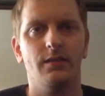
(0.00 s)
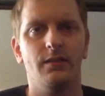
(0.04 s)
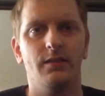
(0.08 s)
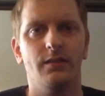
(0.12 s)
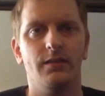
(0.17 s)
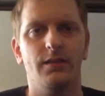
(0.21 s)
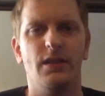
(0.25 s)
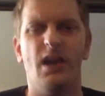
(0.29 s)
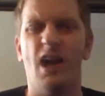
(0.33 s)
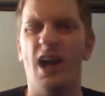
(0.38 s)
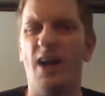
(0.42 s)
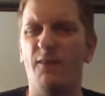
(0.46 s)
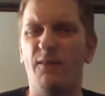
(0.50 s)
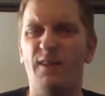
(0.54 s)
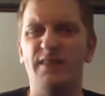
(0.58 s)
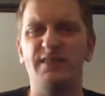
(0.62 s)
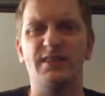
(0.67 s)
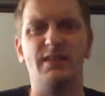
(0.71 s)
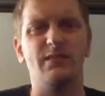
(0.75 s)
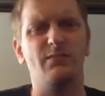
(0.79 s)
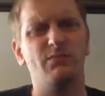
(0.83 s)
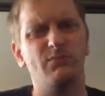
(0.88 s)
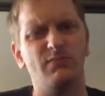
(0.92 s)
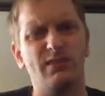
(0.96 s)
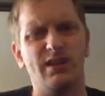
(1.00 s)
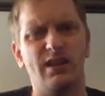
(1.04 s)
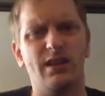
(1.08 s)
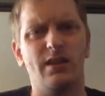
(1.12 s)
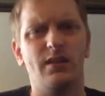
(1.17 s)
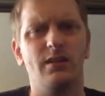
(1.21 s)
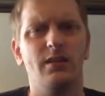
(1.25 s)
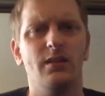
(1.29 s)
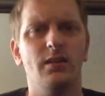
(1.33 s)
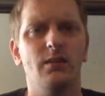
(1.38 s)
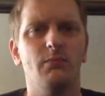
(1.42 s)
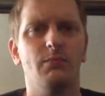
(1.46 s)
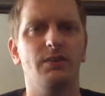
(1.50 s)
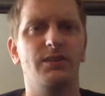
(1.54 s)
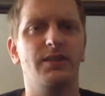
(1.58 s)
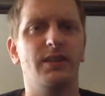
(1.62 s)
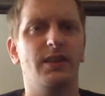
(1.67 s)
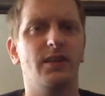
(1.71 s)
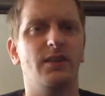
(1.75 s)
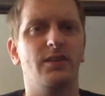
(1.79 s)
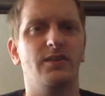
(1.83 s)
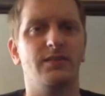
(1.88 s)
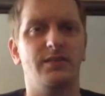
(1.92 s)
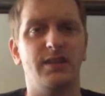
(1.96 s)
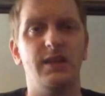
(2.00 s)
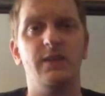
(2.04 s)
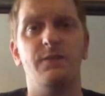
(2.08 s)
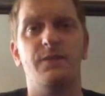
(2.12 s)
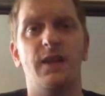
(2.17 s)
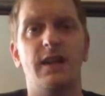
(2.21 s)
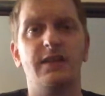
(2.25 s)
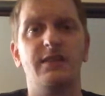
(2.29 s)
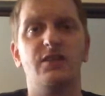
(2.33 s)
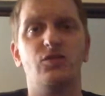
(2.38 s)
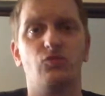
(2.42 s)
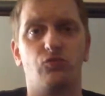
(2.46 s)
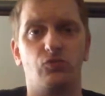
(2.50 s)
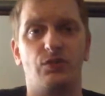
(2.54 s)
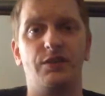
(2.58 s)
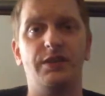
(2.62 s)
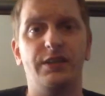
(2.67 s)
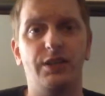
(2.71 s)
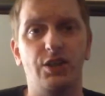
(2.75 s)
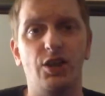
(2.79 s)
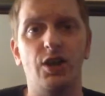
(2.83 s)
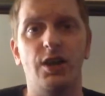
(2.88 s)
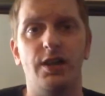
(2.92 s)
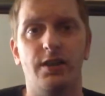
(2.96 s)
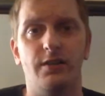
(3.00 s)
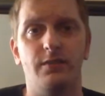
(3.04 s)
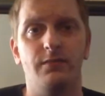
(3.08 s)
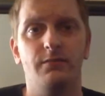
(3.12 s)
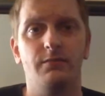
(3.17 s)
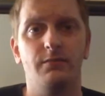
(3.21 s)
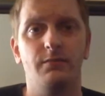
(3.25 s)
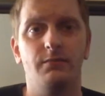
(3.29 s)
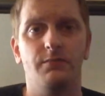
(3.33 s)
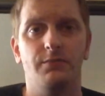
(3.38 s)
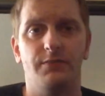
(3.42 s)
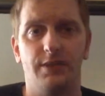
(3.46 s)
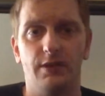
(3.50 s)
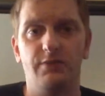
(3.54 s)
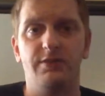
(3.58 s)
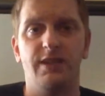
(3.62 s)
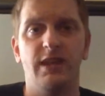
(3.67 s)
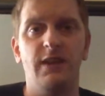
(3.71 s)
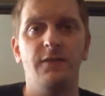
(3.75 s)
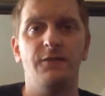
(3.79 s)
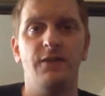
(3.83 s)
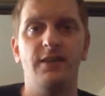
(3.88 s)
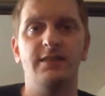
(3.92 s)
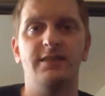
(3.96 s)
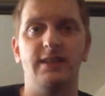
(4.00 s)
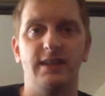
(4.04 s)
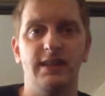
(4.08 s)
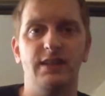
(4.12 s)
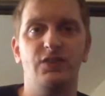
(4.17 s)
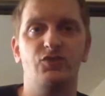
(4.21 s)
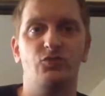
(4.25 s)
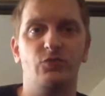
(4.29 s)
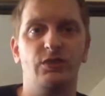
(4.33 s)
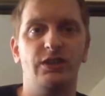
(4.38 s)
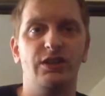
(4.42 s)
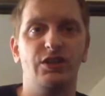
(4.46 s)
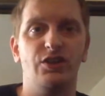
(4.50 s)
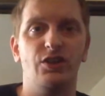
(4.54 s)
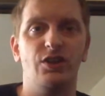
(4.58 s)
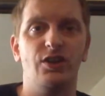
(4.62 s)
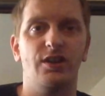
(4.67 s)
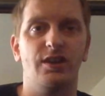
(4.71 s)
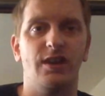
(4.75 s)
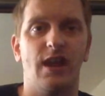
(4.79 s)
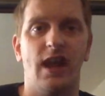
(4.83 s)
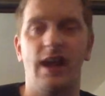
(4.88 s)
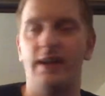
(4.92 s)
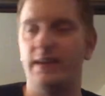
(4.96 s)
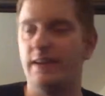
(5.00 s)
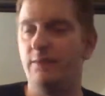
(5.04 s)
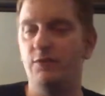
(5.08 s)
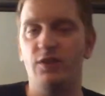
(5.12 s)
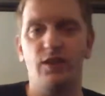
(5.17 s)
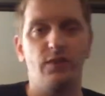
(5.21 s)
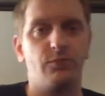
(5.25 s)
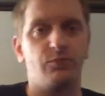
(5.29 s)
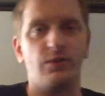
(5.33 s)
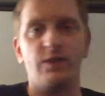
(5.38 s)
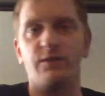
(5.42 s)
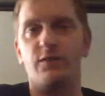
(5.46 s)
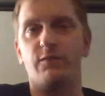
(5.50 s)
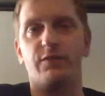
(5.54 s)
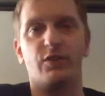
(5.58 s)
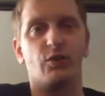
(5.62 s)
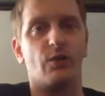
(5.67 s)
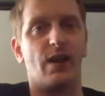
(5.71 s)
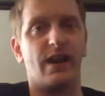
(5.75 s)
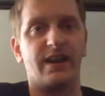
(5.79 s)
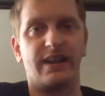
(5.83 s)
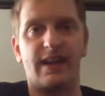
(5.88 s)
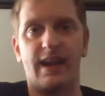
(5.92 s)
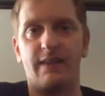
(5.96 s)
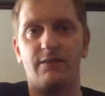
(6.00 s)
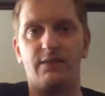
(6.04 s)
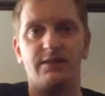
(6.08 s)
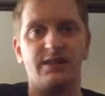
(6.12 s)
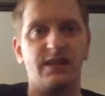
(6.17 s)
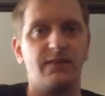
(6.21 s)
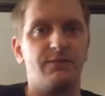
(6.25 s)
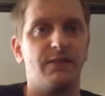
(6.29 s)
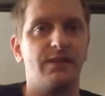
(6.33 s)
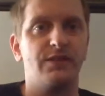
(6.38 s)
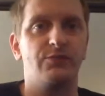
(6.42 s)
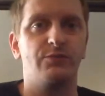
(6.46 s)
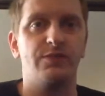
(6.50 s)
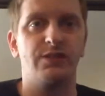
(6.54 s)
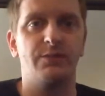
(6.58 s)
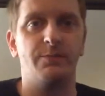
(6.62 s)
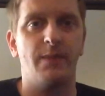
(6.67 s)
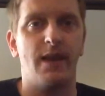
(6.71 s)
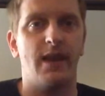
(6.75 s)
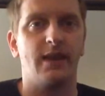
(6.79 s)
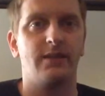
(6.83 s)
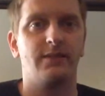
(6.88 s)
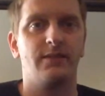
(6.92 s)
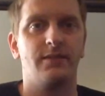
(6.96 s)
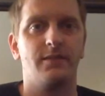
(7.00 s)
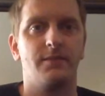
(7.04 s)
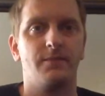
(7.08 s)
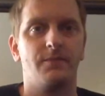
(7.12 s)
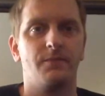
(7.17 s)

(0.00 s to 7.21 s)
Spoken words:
Their offense is, but their defense is really good. Their defense is really good. Even in the preview video, I gave the defense respect.